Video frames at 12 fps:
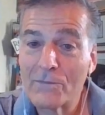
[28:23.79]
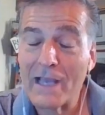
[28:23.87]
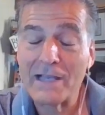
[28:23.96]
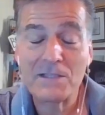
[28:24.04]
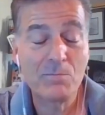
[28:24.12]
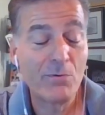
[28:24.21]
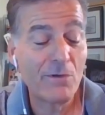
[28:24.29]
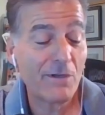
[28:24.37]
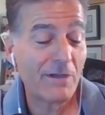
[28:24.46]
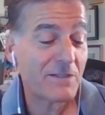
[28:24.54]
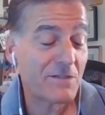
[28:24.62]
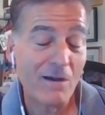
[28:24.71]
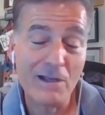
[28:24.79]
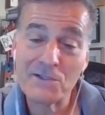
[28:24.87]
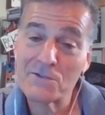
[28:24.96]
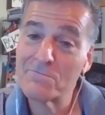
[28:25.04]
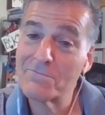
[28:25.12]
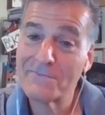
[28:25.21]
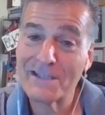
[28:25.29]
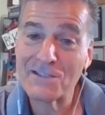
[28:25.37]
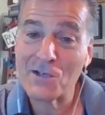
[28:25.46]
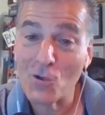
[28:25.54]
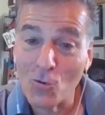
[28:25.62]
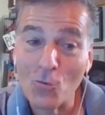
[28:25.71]
That's brilliant. That's awesome. That's
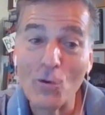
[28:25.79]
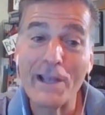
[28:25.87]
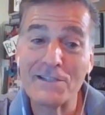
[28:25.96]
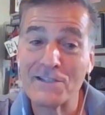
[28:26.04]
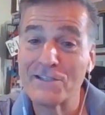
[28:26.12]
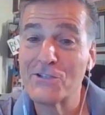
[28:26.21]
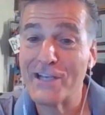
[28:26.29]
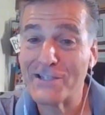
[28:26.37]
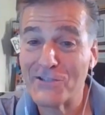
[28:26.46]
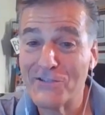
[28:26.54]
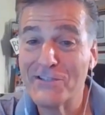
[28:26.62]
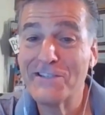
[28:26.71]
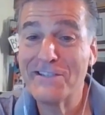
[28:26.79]
a great suggestion.